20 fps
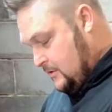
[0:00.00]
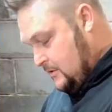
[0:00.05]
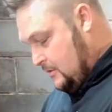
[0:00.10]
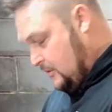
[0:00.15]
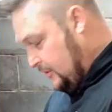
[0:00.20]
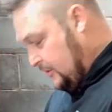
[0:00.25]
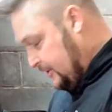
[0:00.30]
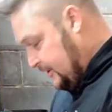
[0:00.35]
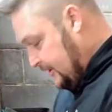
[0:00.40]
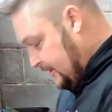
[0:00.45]

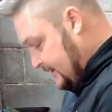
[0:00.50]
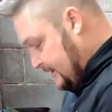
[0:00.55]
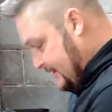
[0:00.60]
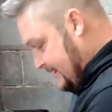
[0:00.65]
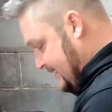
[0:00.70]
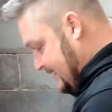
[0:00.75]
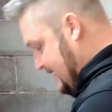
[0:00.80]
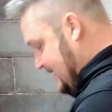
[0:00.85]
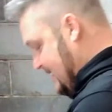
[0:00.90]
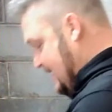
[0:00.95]
Looks
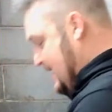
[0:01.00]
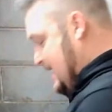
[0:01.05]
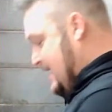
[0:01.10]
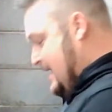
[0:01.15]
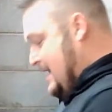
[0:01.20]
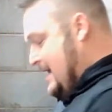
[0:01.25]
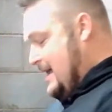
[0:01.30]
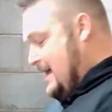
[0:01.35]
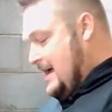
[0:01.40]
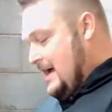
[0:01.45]

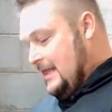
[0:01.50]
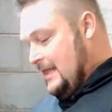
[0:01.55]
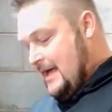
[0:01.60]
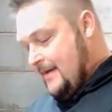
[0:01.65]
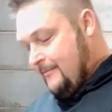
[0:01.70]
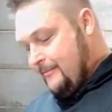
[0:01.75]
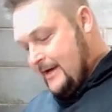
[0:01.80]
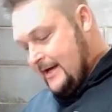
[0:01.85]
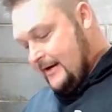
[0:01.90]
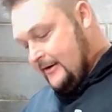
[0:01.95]
a
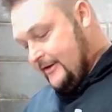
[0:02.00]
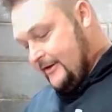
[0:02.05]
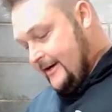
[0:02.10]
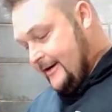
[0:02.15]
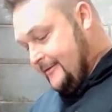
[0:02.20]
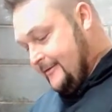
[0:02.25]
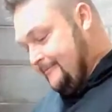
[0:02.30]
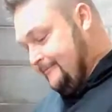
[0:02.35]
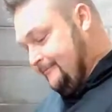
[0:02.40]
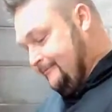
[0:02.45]
lot better
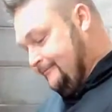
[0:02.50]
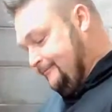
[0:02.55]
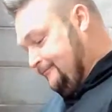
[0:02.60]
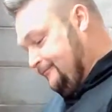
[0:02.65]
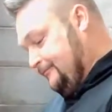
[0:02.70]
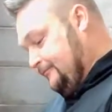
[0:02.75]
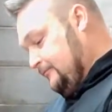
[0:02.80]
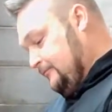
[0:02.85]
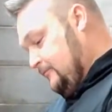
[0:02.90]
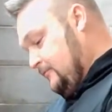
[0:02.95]
there.
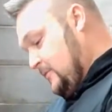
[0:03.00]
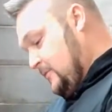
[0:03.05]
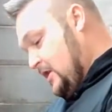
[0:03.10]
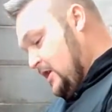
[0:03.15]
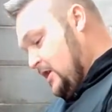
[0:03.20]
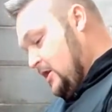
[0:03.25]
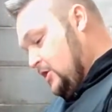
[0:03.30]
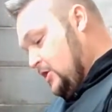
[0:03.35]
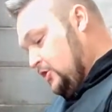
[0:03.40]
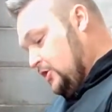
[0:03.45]

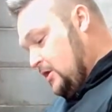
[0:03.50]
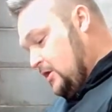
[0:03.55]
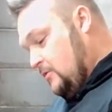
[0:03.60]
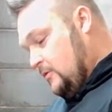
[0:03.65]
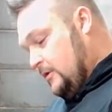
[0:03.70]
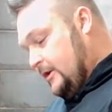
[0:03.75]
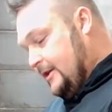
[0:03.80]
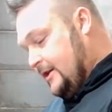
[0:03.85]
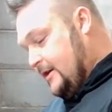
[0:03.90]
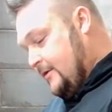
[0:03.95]
So
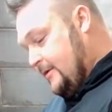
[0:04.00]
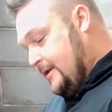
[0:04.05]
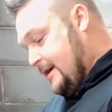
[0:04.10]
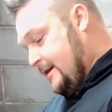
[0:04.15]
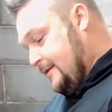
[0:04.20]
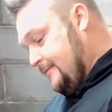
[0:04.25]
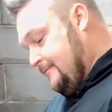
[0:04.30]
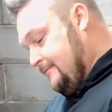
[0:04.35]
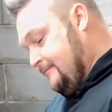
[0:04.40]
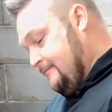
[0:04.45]
we're going to go with
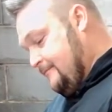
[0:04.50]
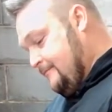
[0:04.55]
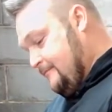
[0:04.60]
that.